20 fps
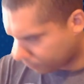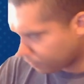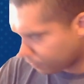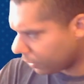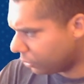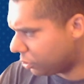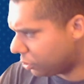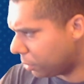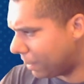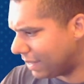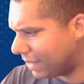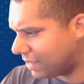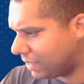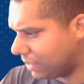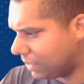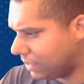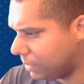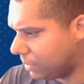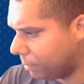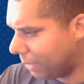so about
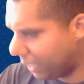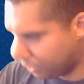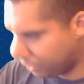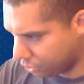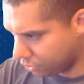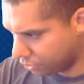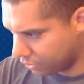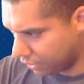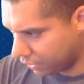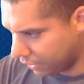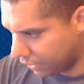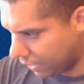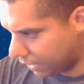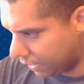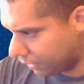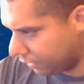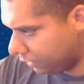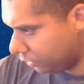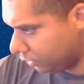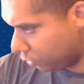60 pages that you
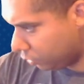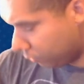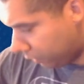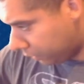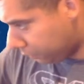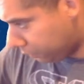had in this one.